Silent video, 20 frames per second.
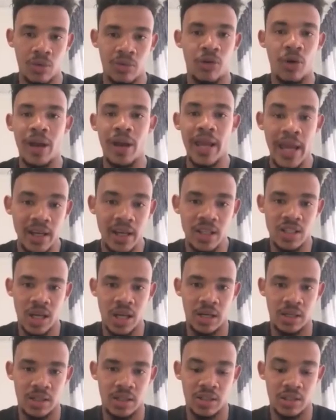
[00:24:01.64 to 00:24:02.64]
for any
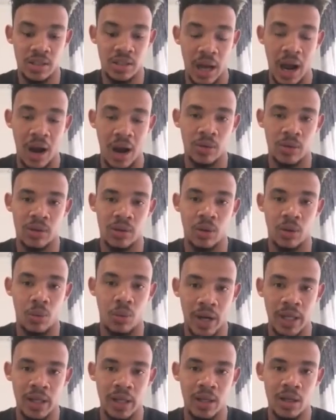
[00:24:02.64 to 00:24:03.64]
challenge. Now, the
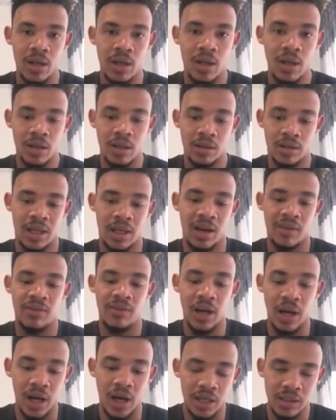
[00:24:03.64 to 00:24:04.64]
way that I've
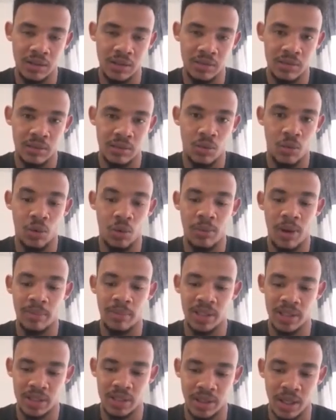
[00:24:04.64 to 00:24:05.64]
learned all my
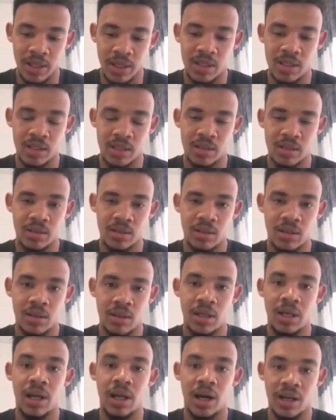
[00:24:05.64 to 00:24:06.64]
mistakes,
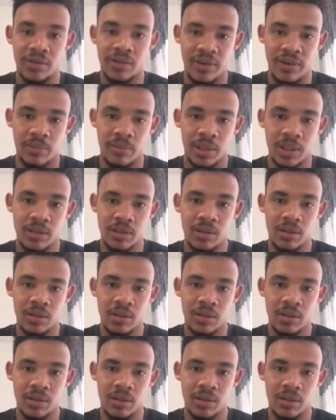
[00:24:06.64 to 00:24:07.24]
learn mm. from it.